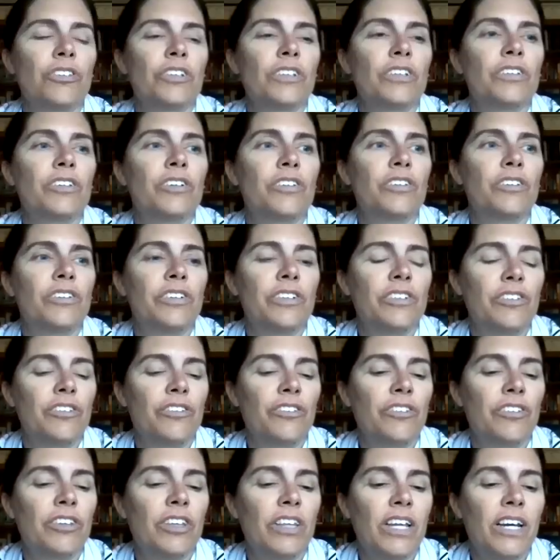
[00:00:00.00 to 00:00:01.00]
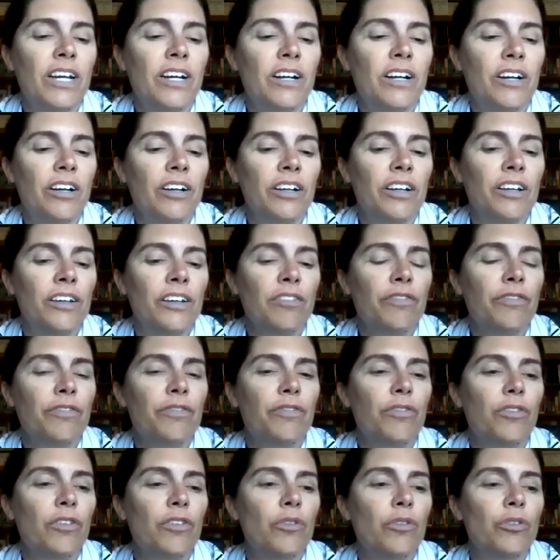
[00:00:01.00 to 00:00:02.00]
a little addition there. If
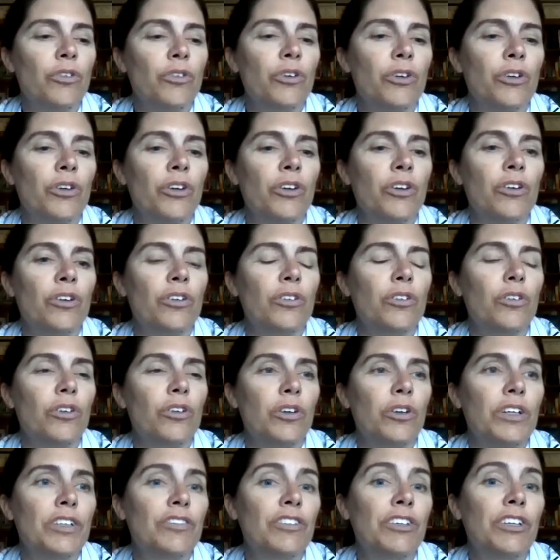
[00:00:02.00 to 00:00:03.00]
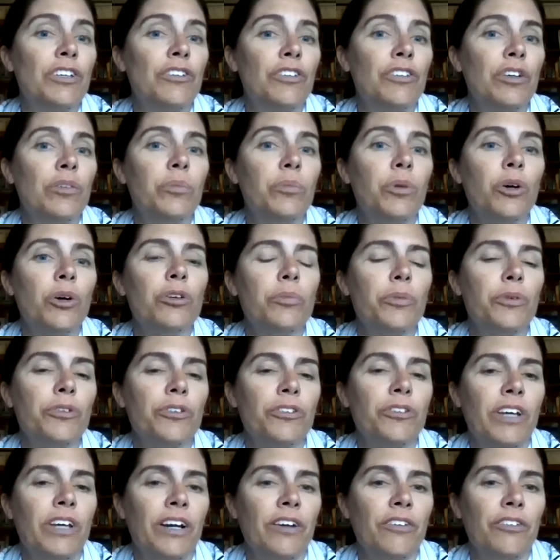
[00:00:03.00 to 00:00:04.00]
you're teaching multiple
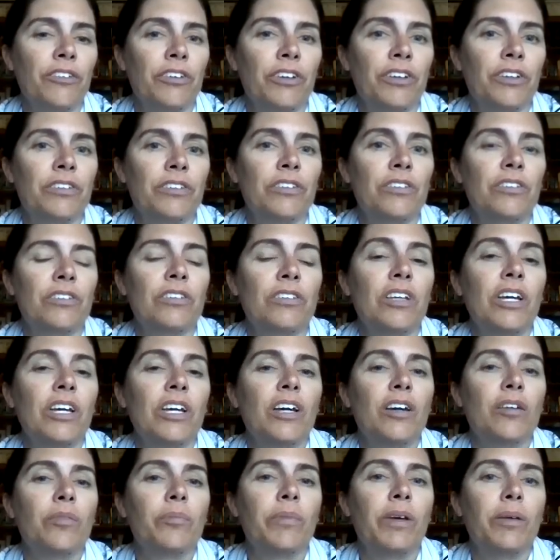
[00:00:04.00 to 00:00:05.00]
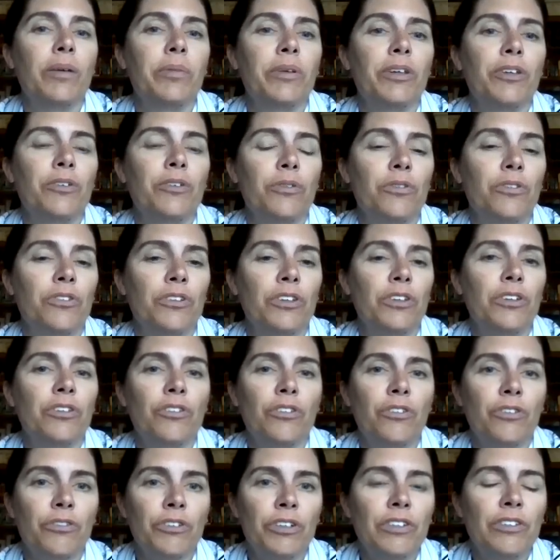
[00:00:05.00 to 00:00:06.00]
sections, maybe you
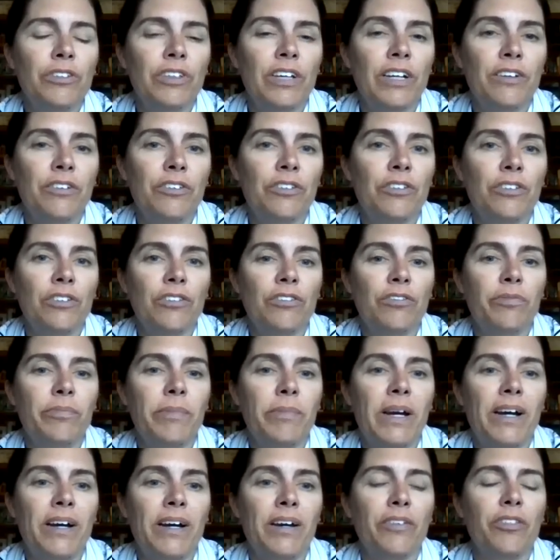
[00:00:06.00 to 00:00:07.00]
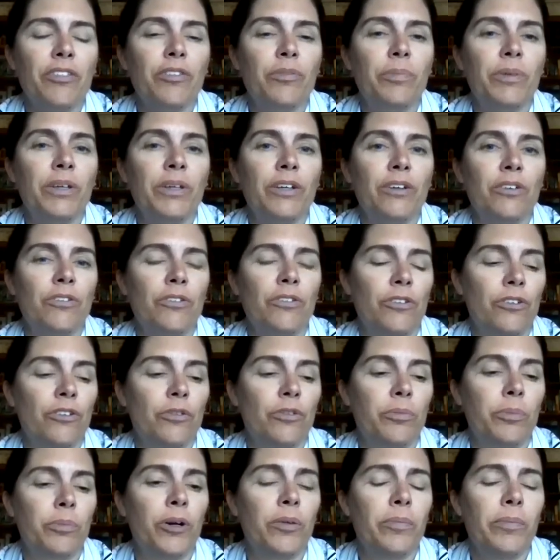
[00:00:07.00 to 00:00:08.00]
teach 3 sections of math because you're
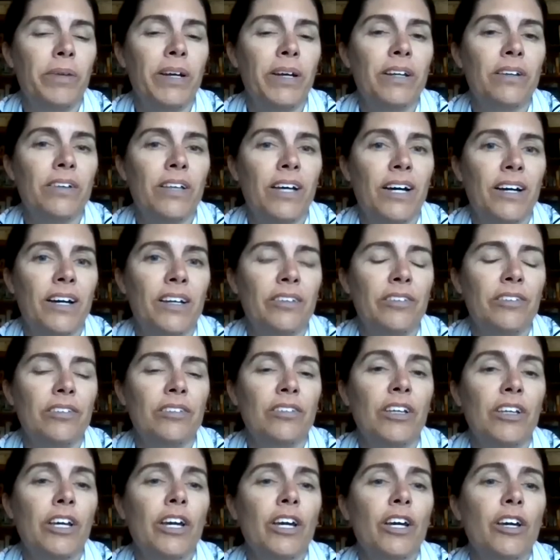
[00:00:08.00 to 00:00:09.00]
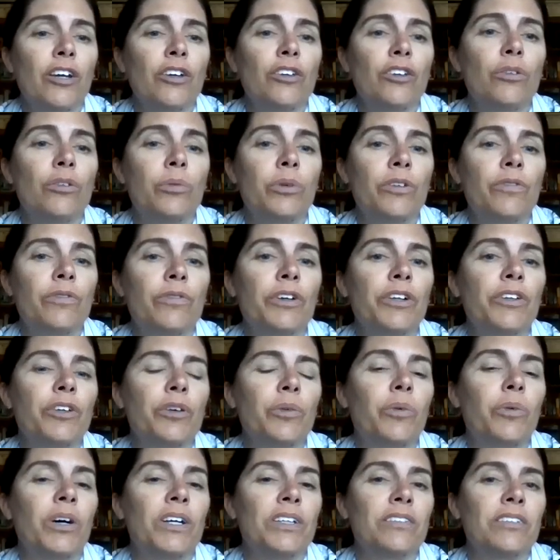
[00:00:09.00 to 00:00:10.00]
departmentalized, you would
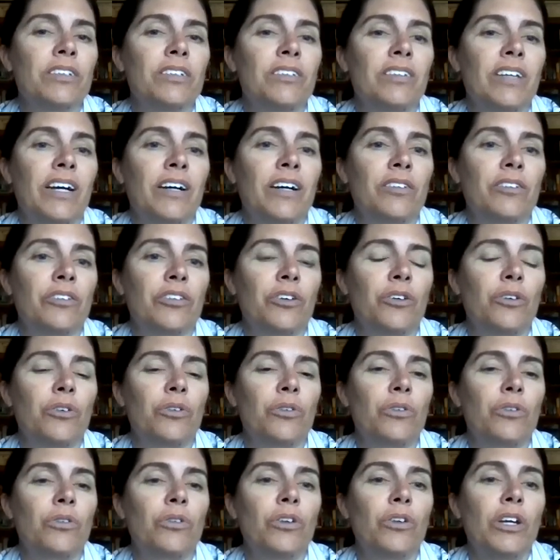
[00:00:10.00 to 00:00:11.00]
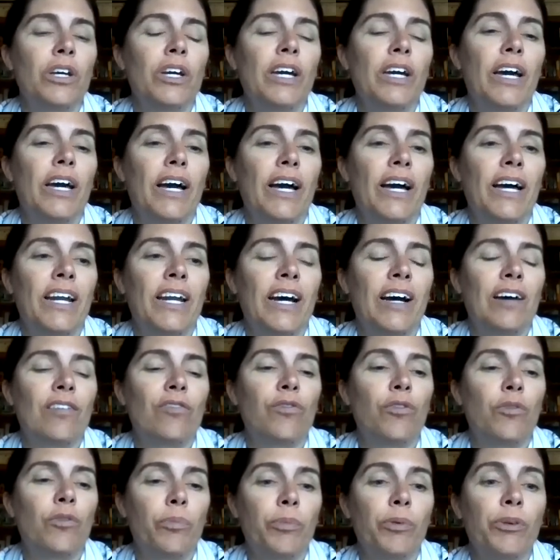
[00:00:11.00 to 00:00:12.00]
really want to download and
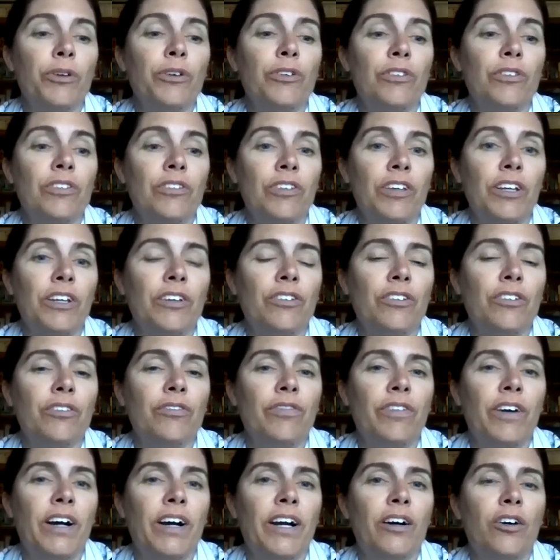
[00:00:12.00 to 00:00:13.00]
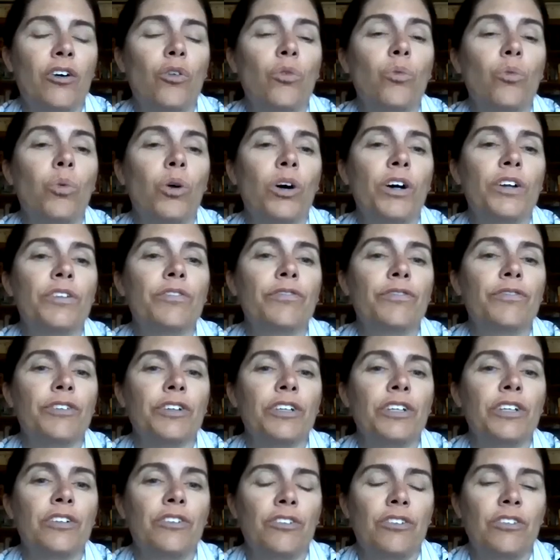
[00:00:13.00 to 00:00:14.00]
have a presentation file, one for
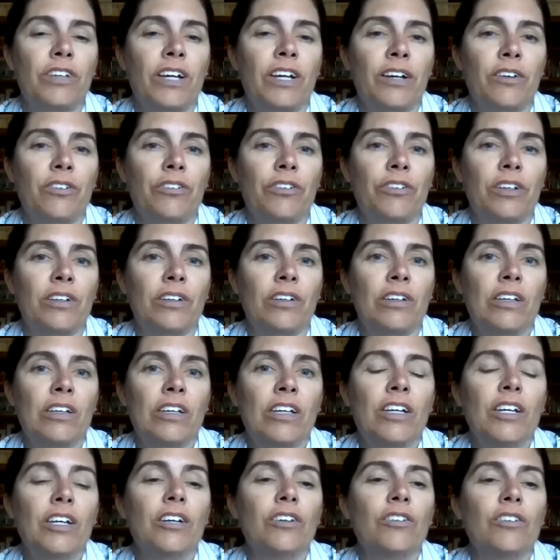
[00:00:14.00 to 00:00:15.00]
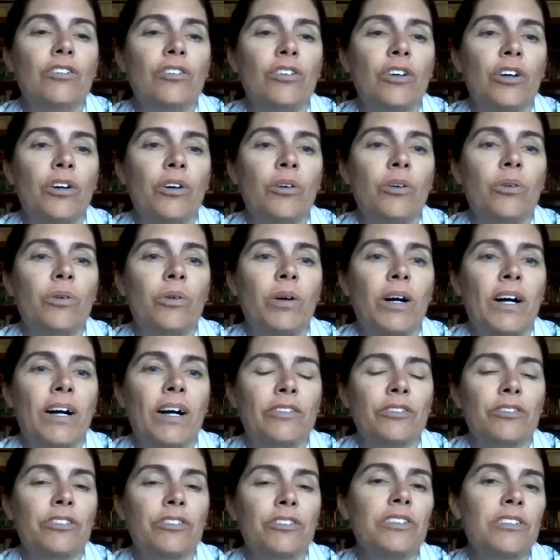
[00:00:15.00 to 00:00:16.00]
each section. So,
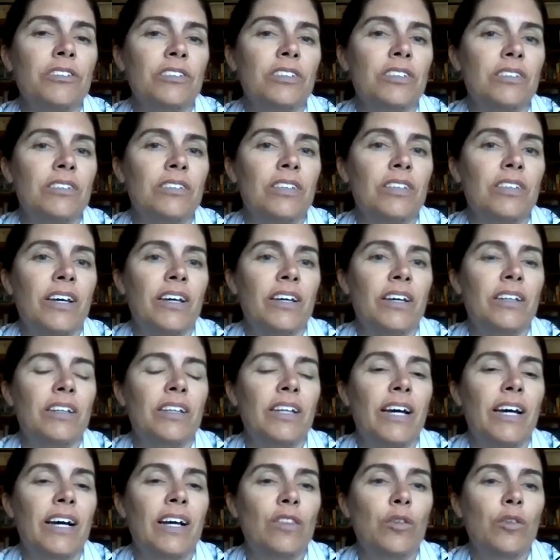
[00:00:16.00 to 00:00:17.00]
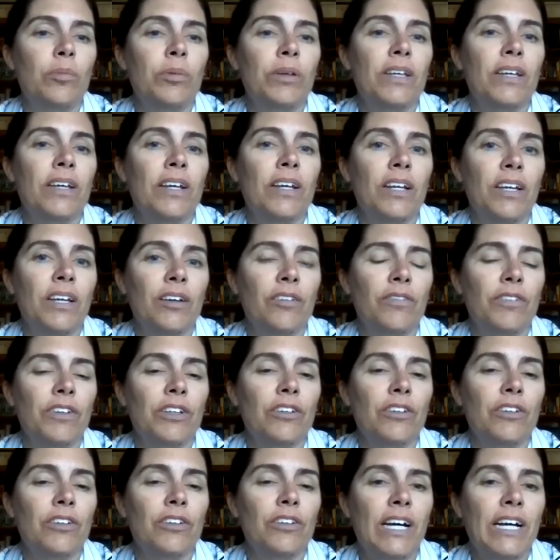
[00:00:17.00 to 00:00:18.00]
as Kristen said, at the beginning of
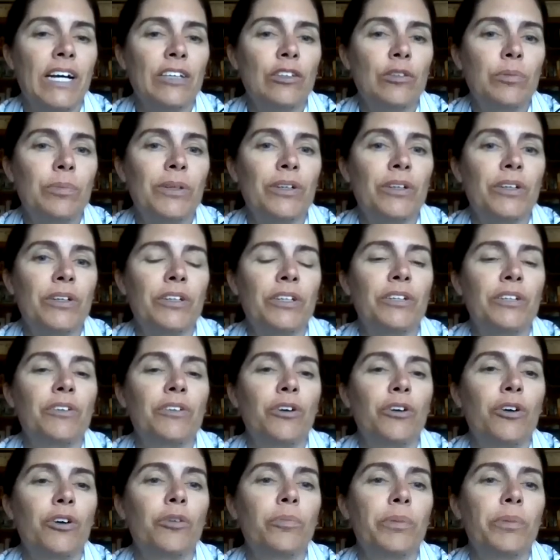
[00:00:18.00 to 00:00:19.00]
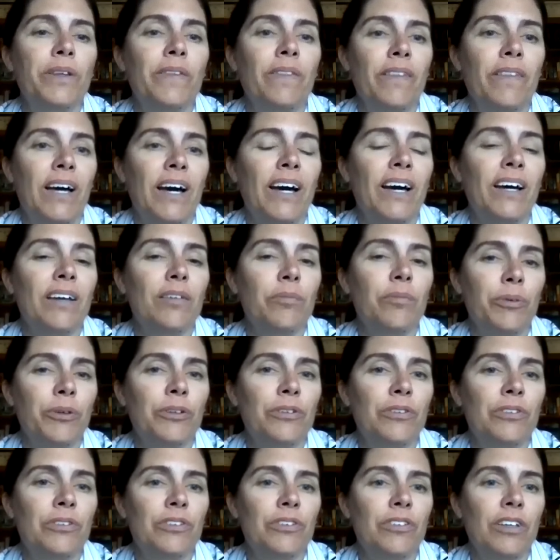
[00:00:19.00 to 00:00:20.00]
each class period, open that
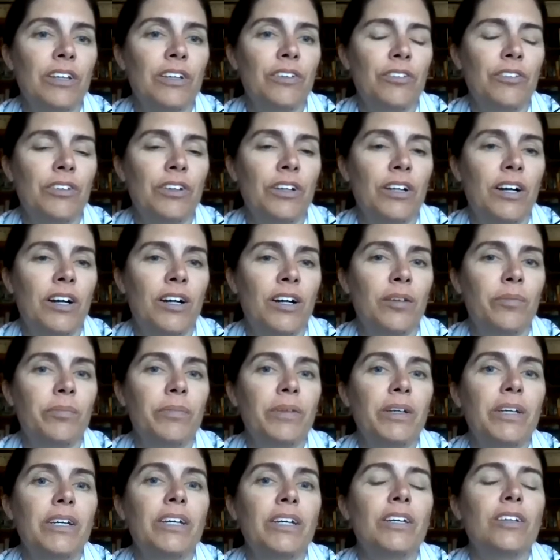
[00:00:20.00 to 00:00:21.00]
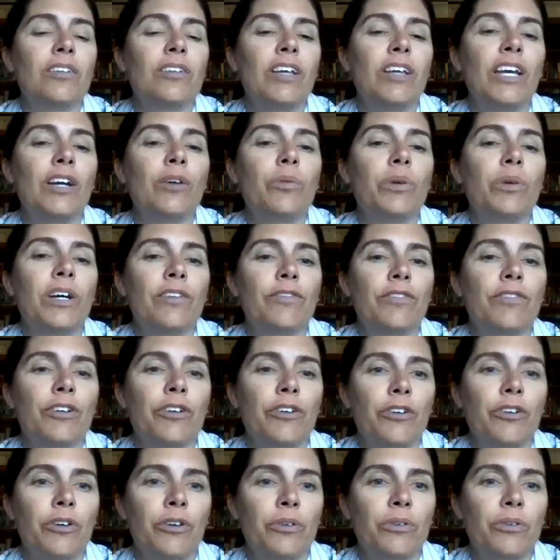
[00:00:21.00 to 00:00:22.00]
presentation up, take whatever
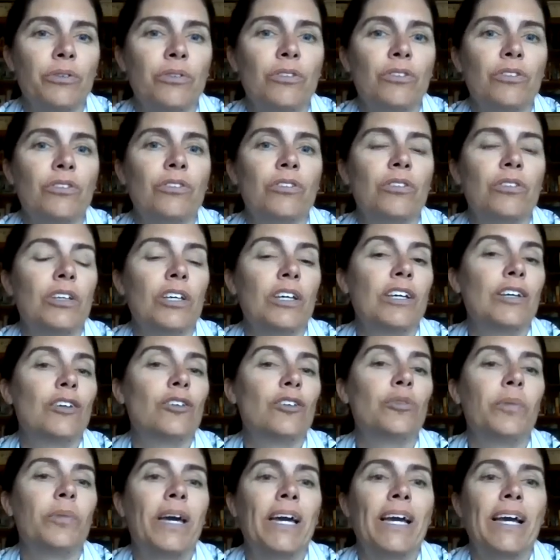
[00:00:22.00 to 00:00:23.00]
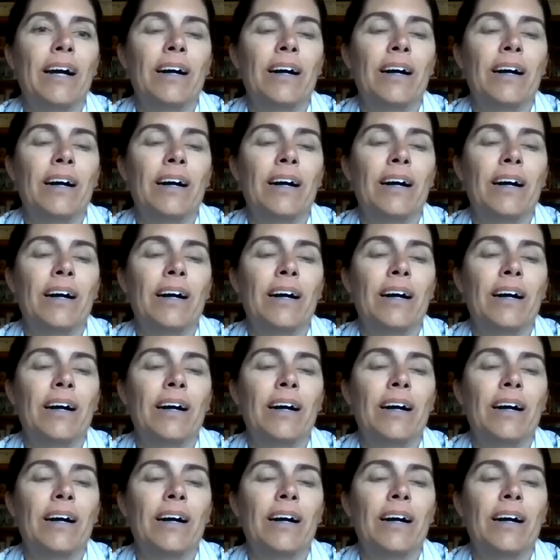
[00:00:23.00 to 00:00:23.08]
notes you may